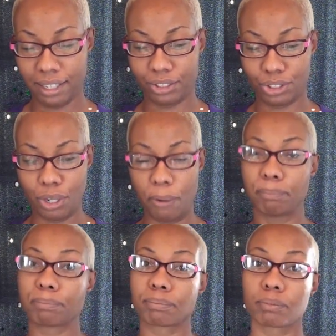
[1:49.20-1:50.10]
So,
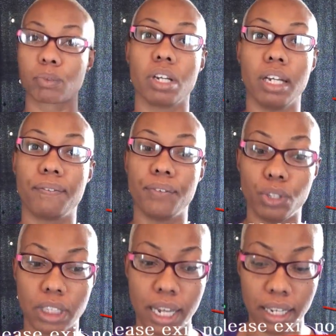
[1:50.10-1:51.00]
if you
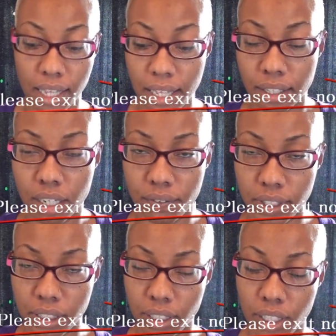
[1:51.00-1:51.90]
stayed, then
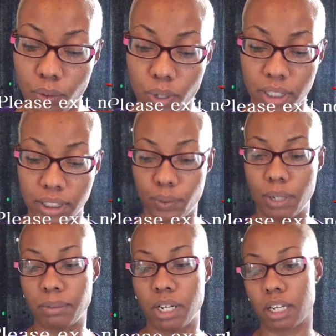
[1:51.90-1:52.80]
obviously you want to see what
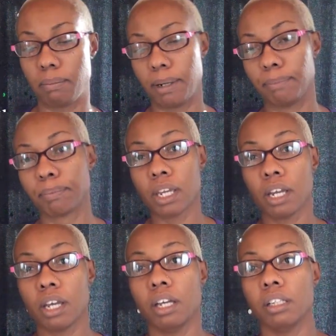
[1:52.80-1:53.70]
I'm talking about.
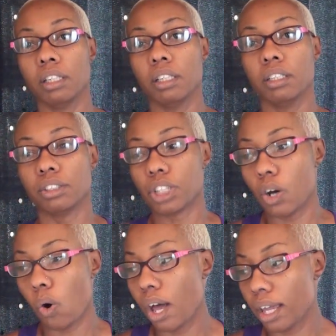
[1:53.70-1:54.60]

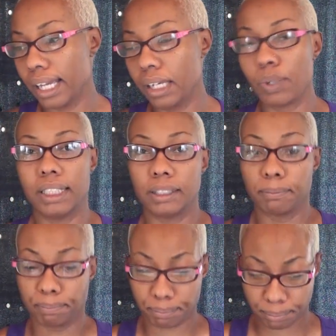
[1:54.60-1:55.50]
So,
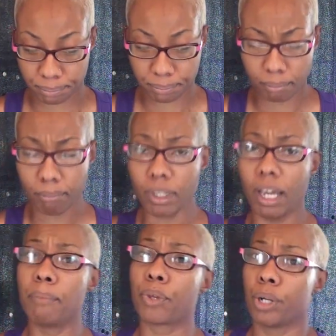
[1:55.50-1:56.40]
anyways,
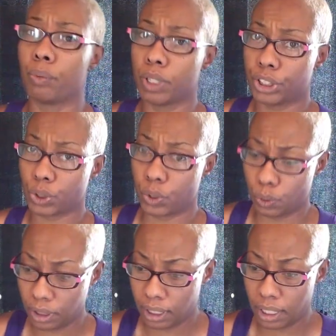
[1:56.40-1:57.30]
I'm 31 years
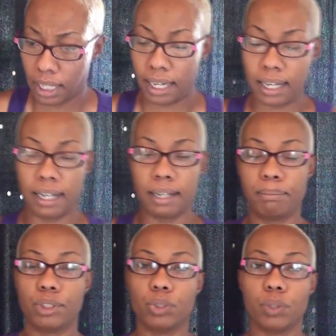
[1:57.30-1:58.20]
old
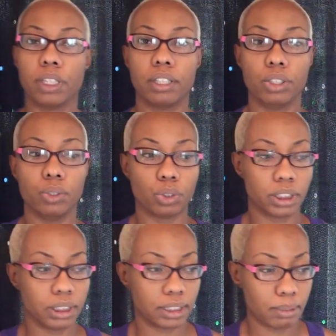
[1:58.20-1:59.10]
um, doing the
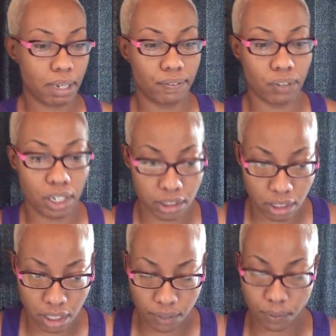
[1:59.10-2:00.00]
Nutrisystem, I've lost a
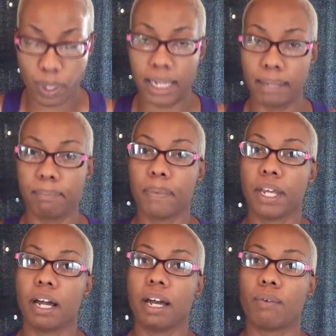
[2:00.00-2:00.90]
lot of weight.
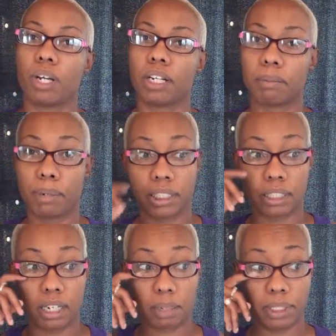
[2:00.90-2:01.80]
I've wanted a breast
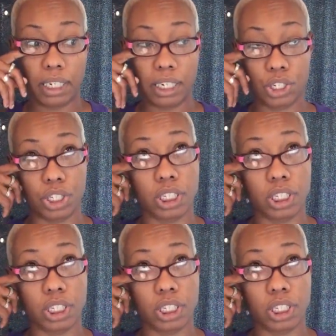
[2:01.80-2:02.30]
augmentation